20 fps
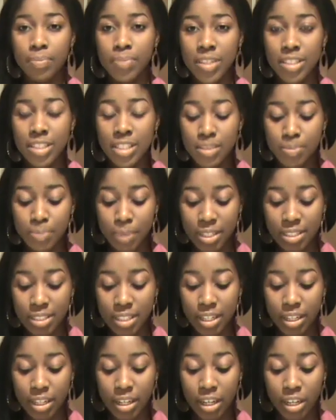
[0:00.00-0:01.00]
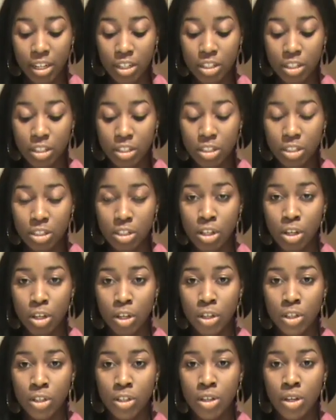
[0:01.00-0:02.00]
This is basically a
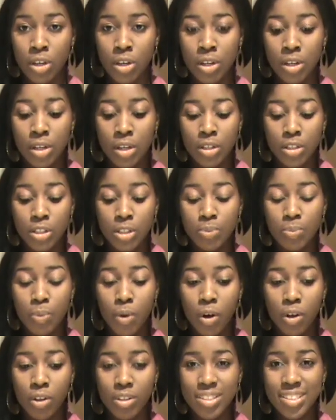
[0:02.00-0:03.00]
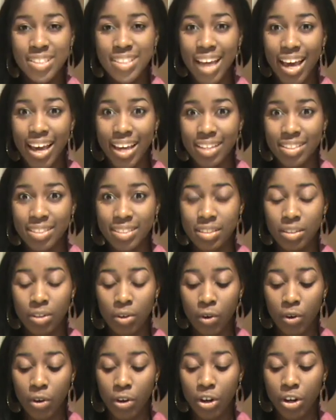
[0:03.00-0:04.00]
small sized
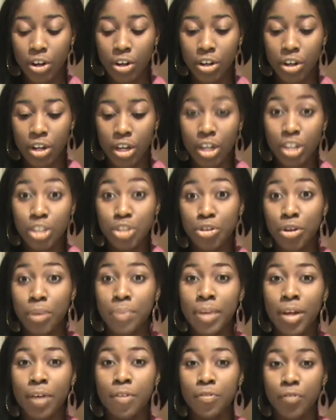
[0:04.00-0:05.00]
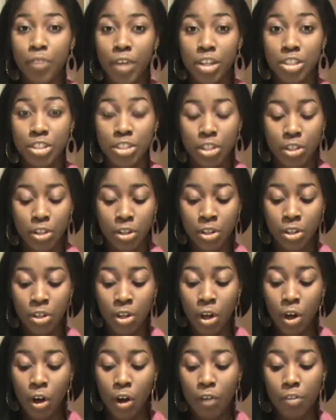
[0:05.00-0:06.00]
or a trimmed down version
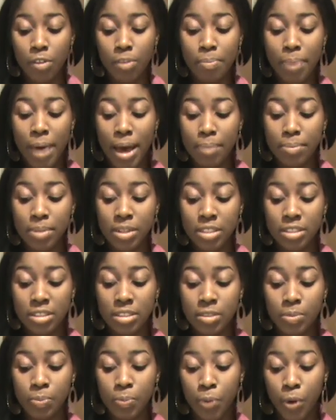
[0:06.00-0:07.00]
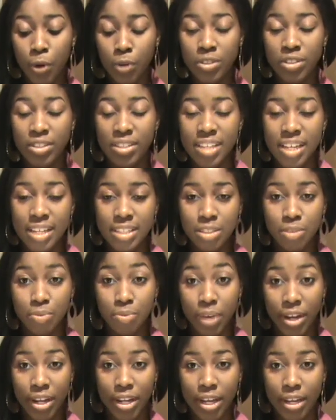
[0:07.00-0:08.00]
of the Babyliss Pro 230
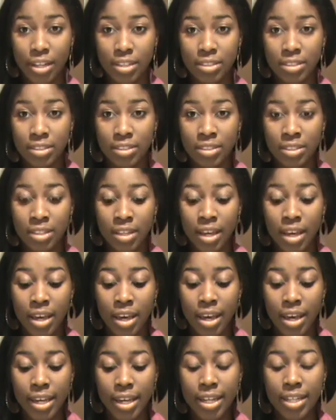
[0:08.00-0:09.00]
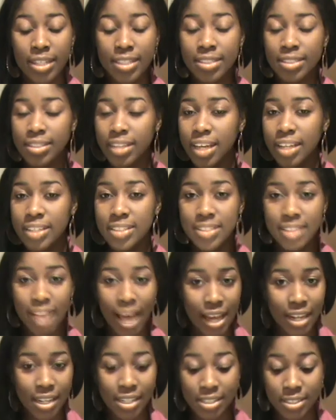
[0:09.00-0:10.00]
Radiance. It's
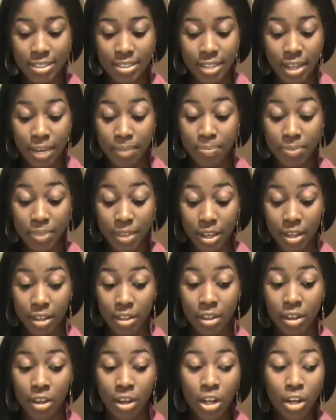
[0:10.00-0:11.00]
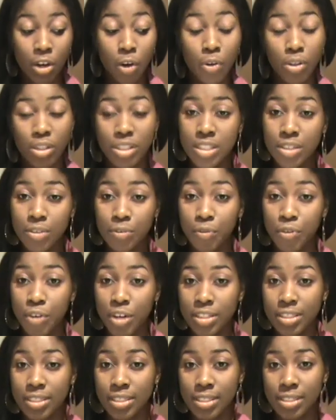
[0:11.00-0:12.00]
exactly the same thing, only
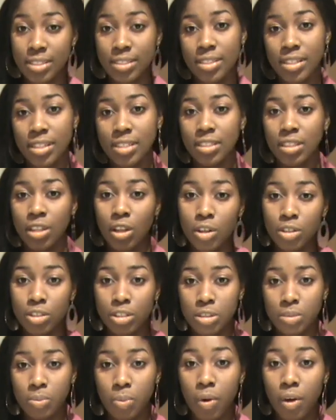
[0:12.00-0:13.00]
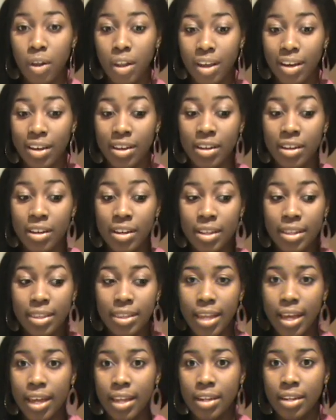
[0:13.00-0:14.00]
difference is it's a lot smaller
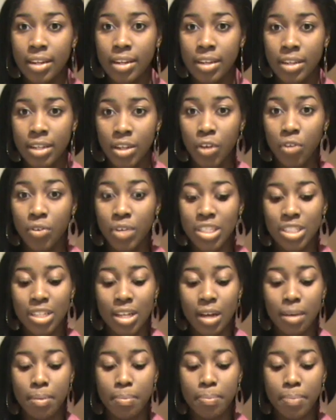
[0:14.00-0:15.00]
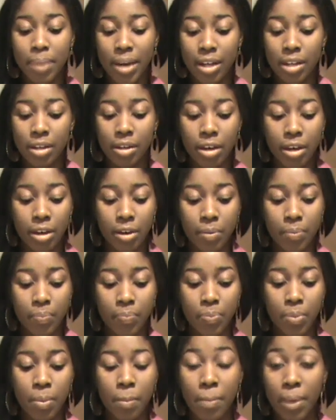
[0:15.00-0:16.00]
than the original
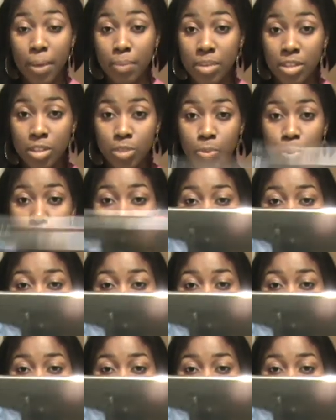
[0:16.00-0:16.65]
Babyliss Pro